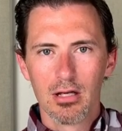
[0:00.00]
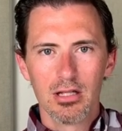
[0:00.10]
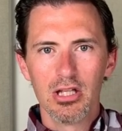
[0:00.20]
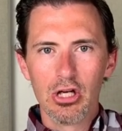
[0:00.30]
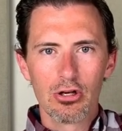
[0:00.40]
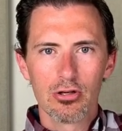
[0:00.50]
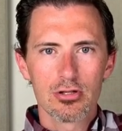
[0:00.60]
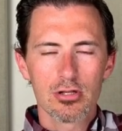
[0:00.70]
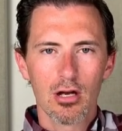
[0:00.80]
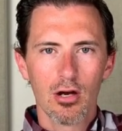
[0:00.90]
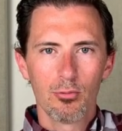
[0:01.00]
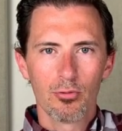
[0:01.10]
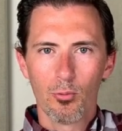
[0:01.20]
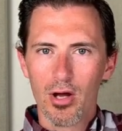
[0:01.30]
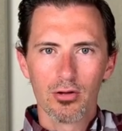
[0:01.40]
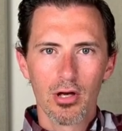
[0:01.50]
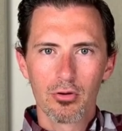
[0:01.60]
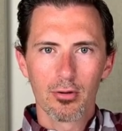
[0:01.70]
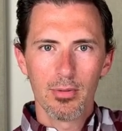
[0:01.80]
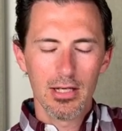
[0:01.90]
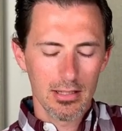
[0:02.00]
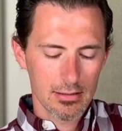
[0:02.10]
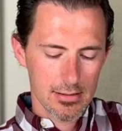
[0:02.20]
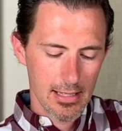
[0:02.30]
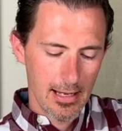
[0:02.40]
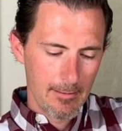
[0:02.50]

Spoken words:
years with well-known comedians.